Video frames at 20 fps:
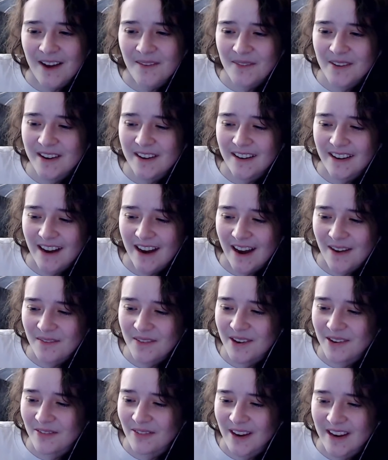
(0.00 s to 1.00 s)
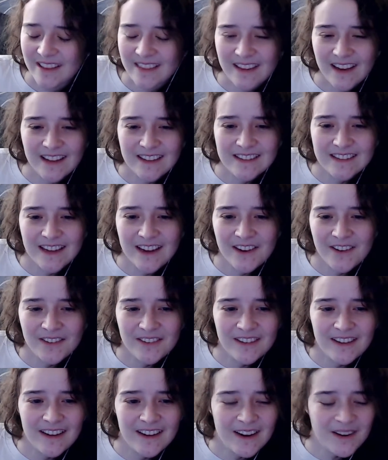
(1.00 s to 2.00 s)
I'm gonna write that
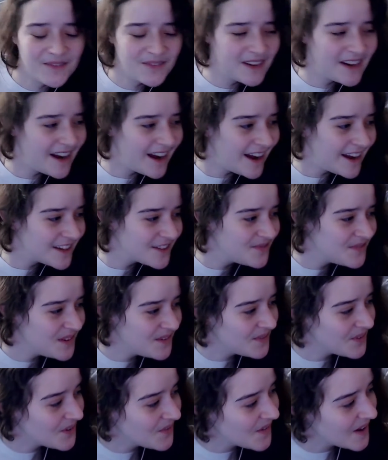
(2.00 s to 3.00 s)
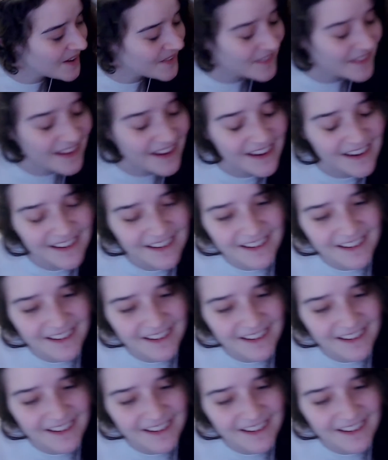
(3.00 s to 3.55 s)
down, and I'm gonna ask people about that.